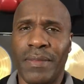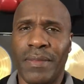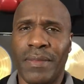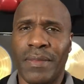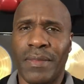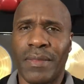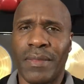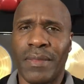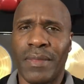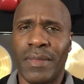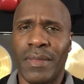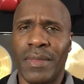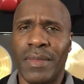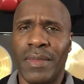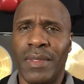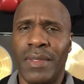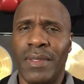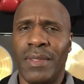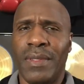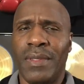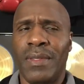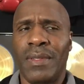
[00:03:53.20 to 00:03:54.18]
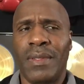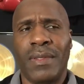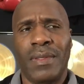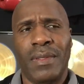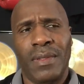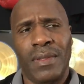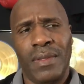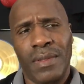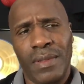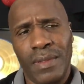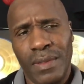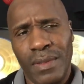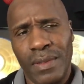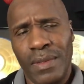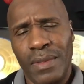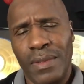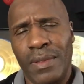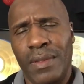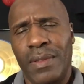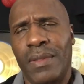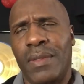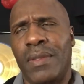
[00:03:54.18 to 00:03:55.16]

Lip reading: No one is speaking in this clip.